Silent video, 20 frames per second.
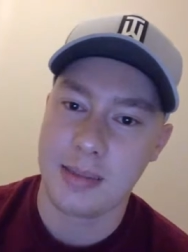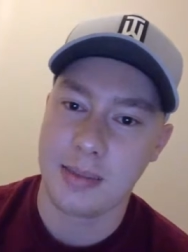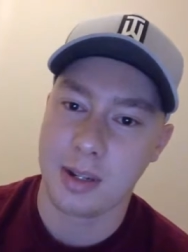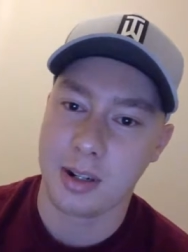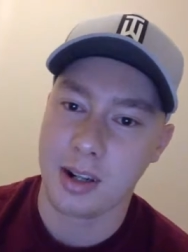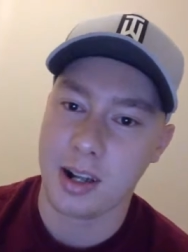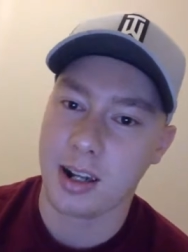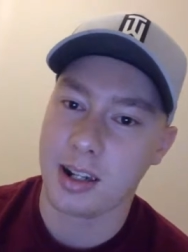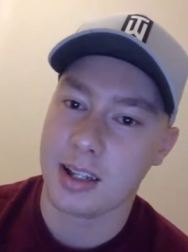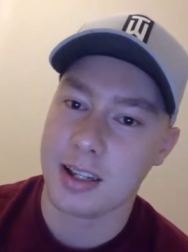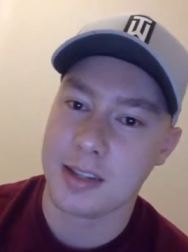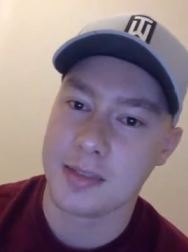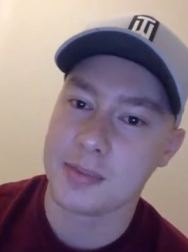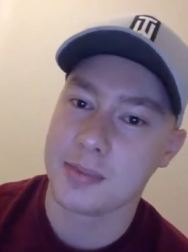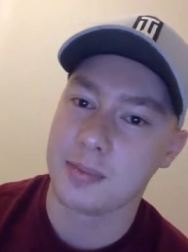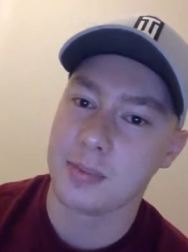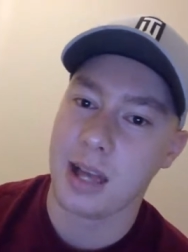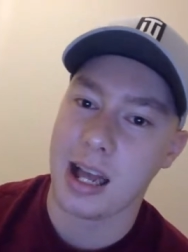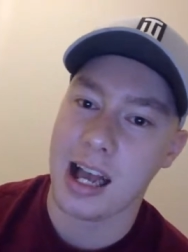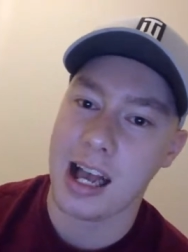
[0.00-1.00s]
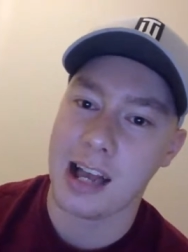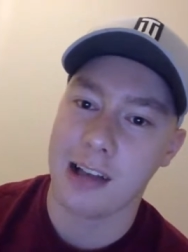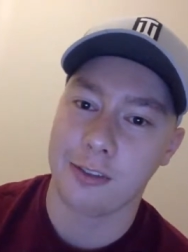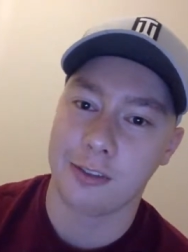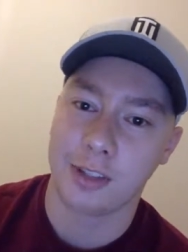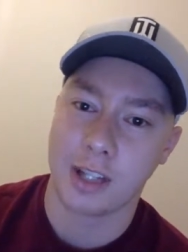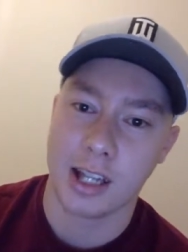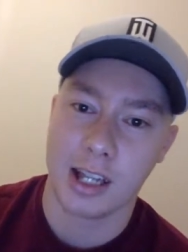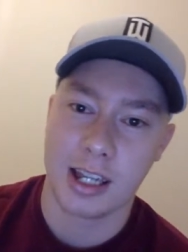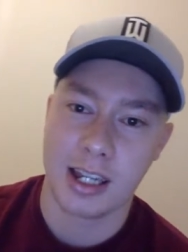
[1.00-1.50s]
They're not as
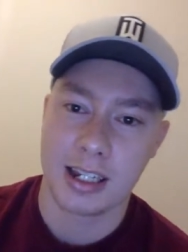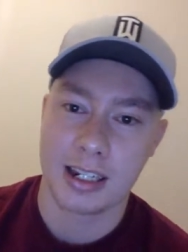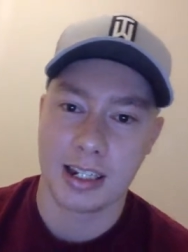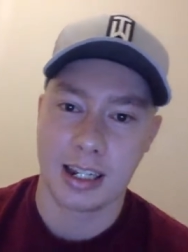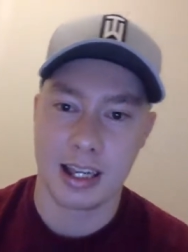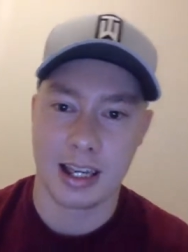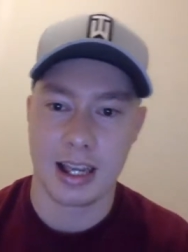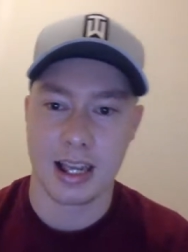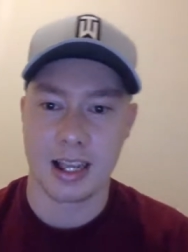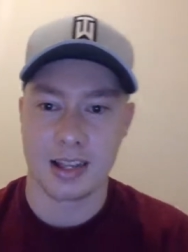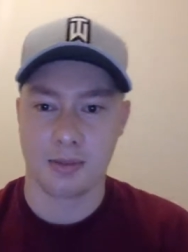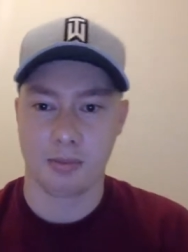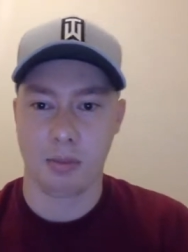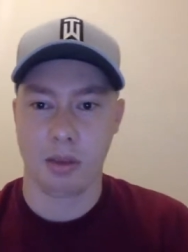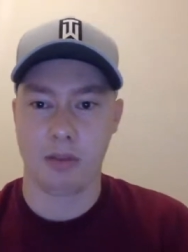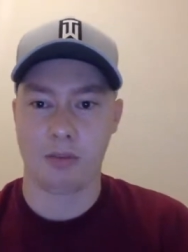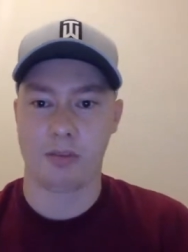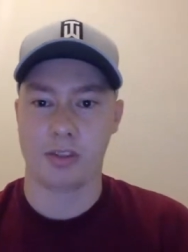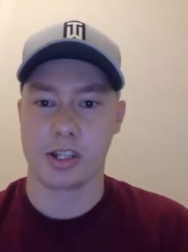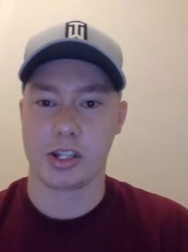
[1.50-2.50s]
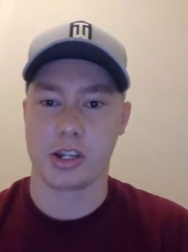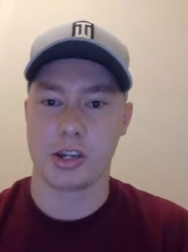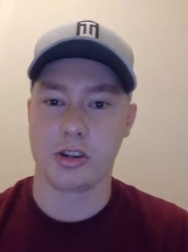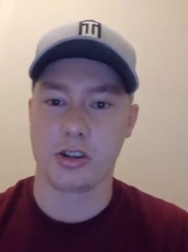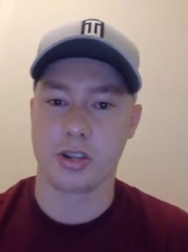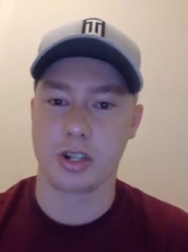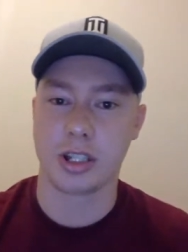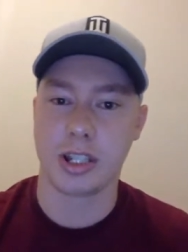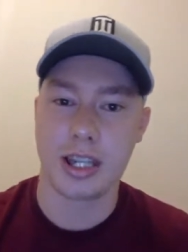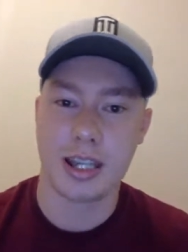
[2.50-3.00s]
high-flying as Memphis
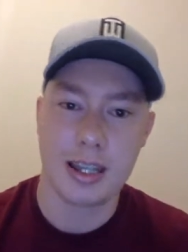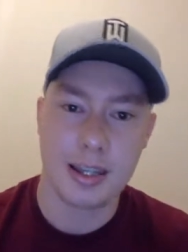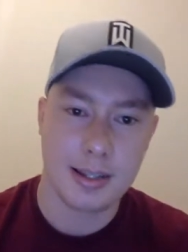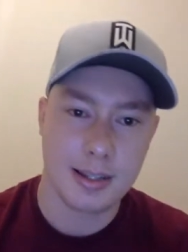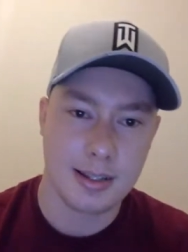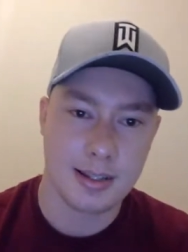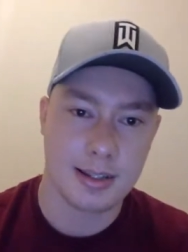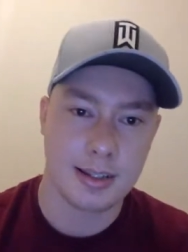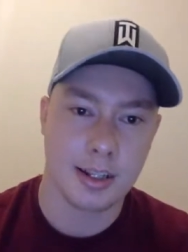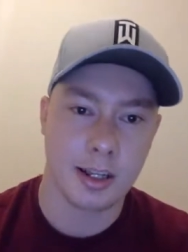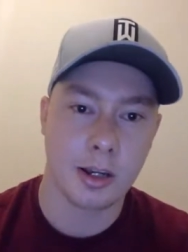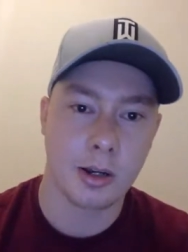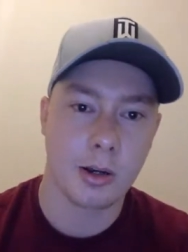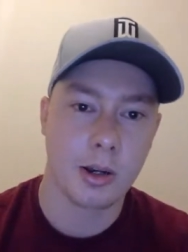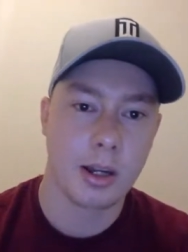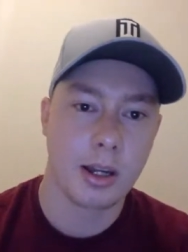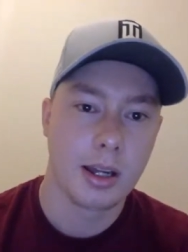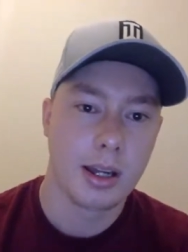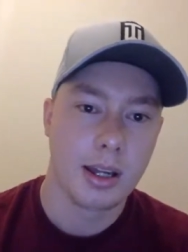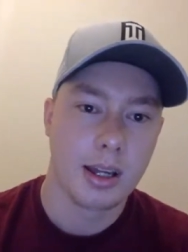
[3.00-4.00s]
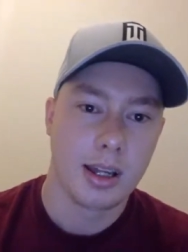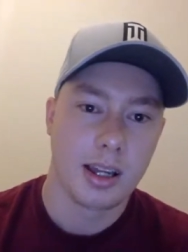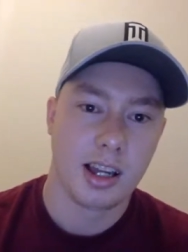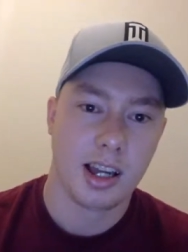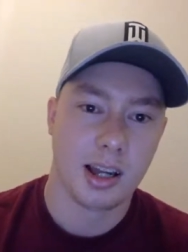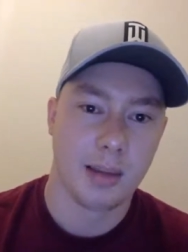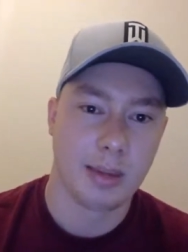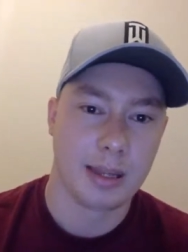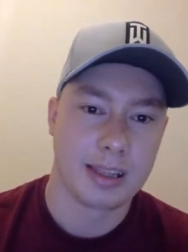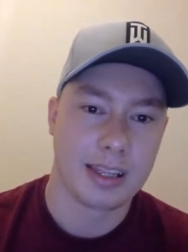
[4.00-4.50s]
usually is. So
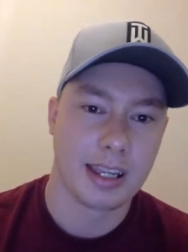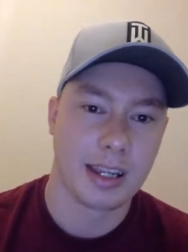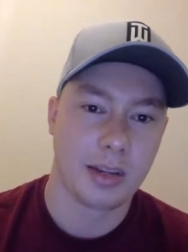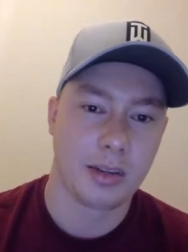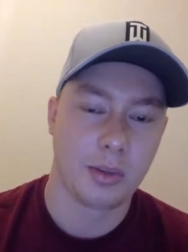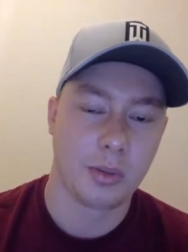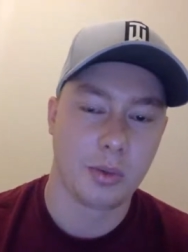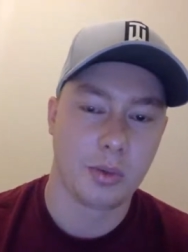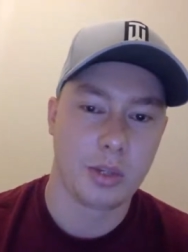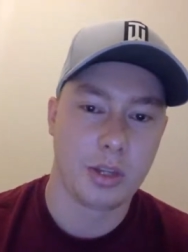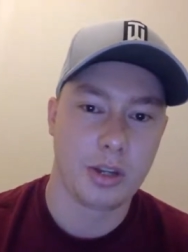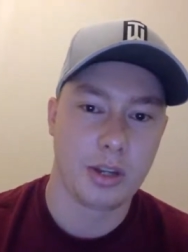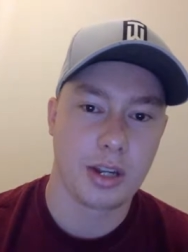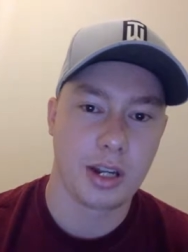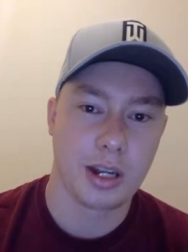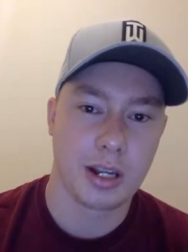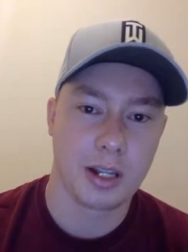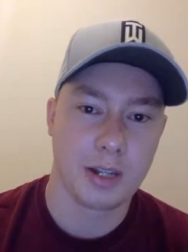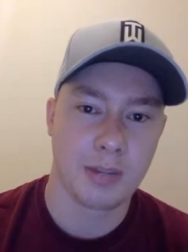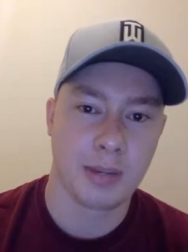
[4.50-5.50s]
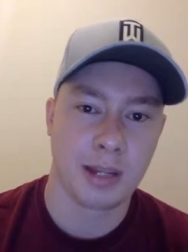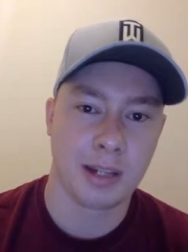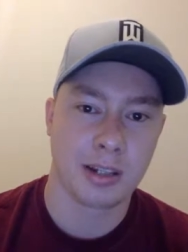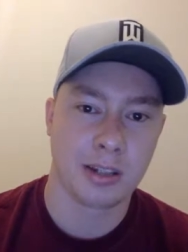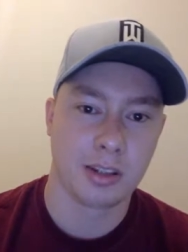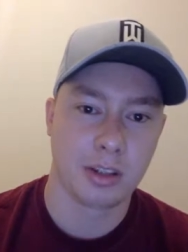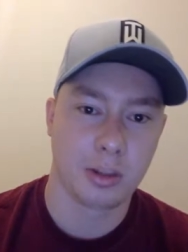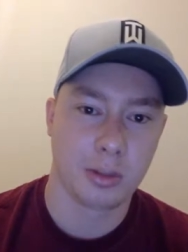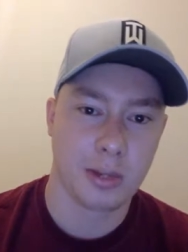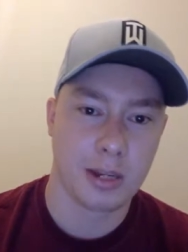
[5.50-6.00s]
I think you can expect a
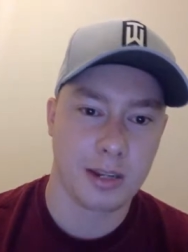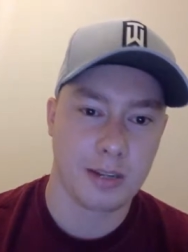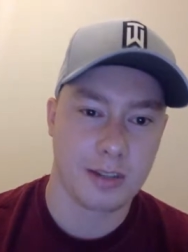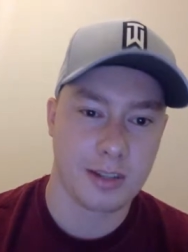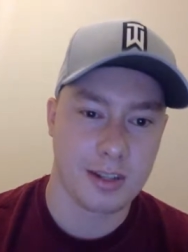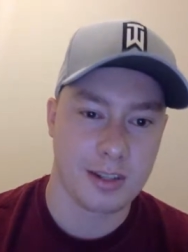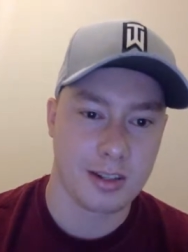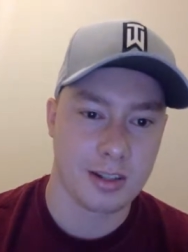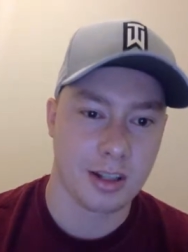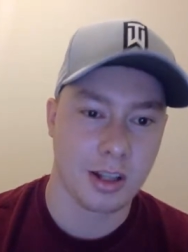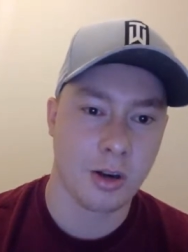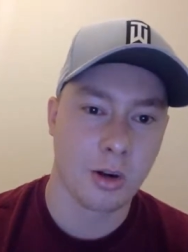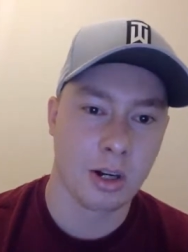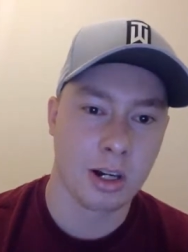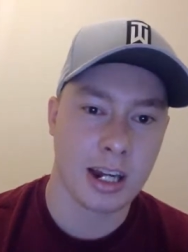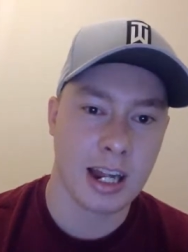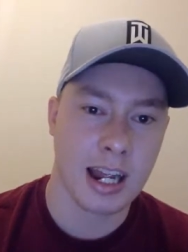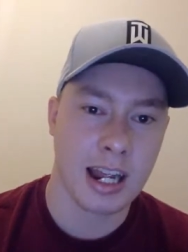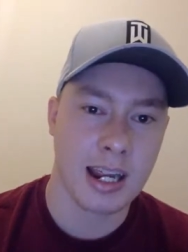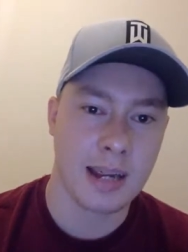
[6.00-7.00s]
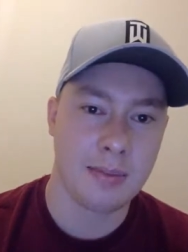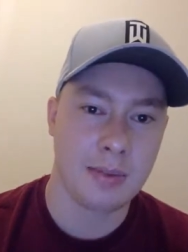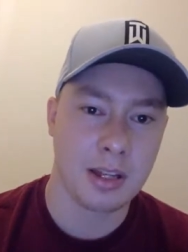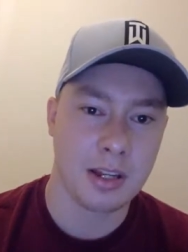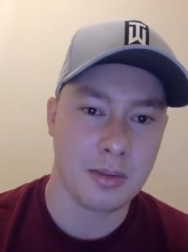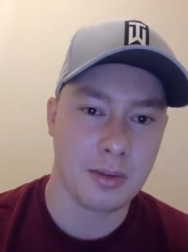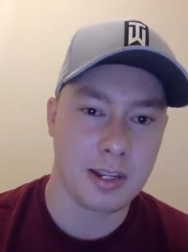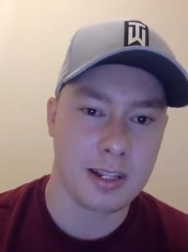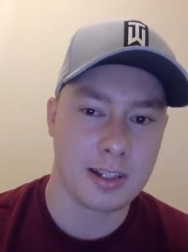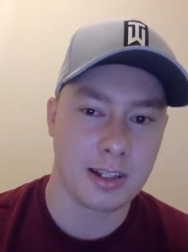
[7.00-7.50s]
little bit of a slower game
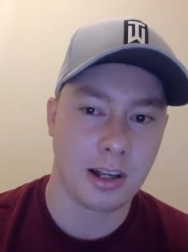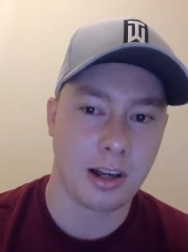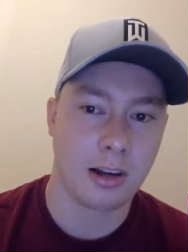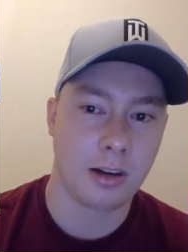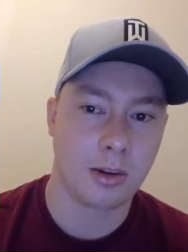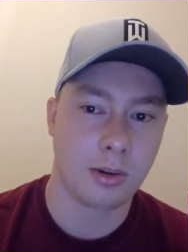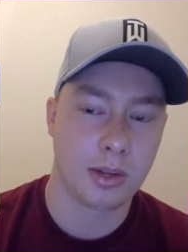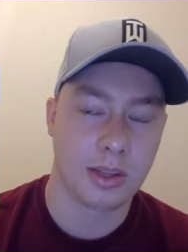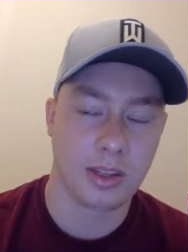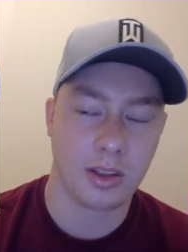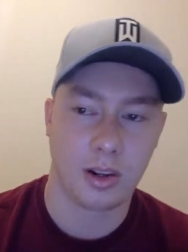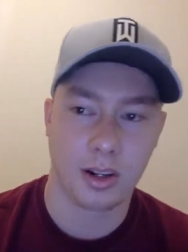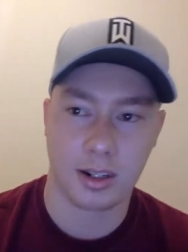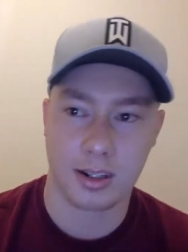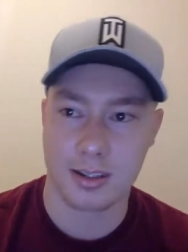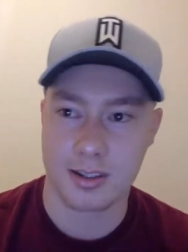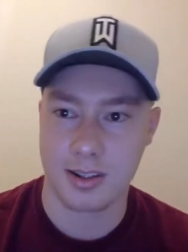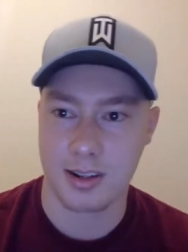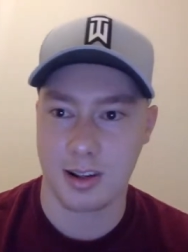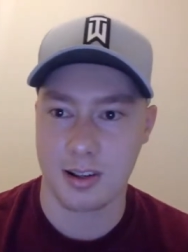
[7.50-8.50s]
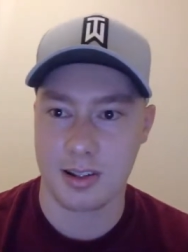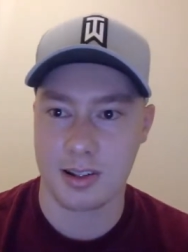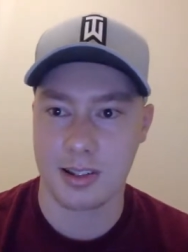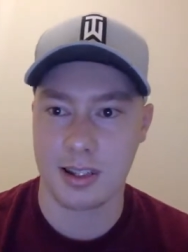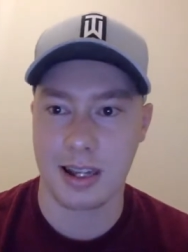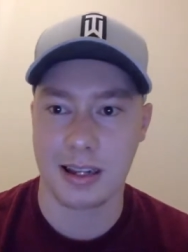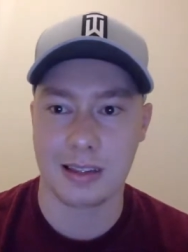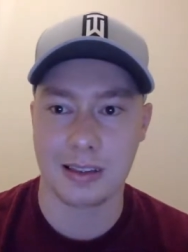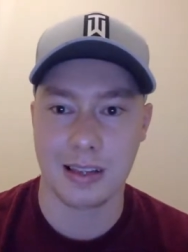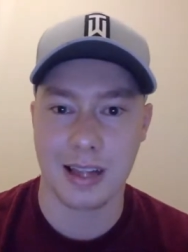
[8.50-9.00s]
than we saw with Arkansas
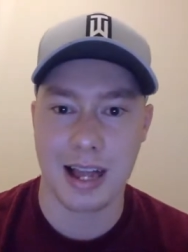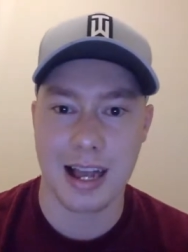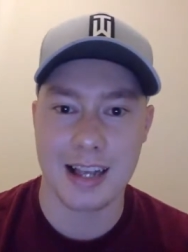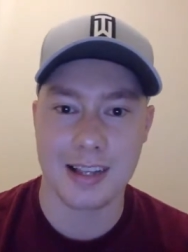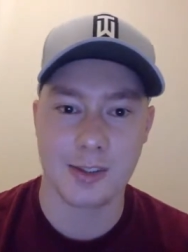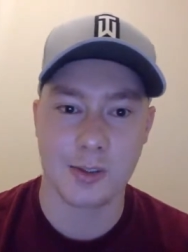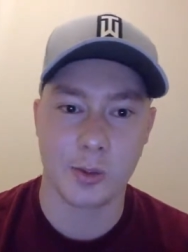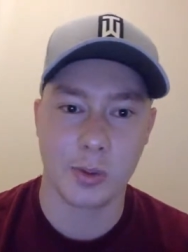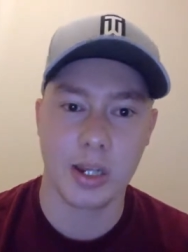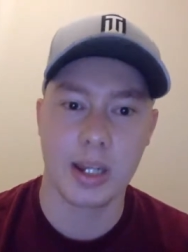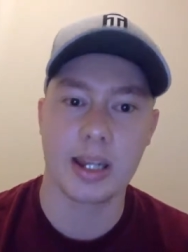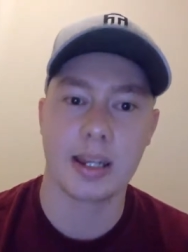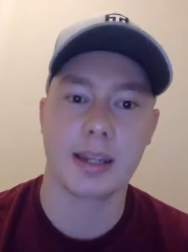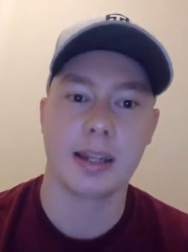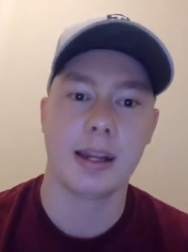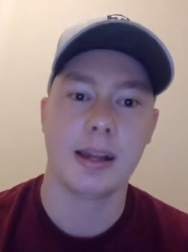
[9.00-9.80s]
State last week.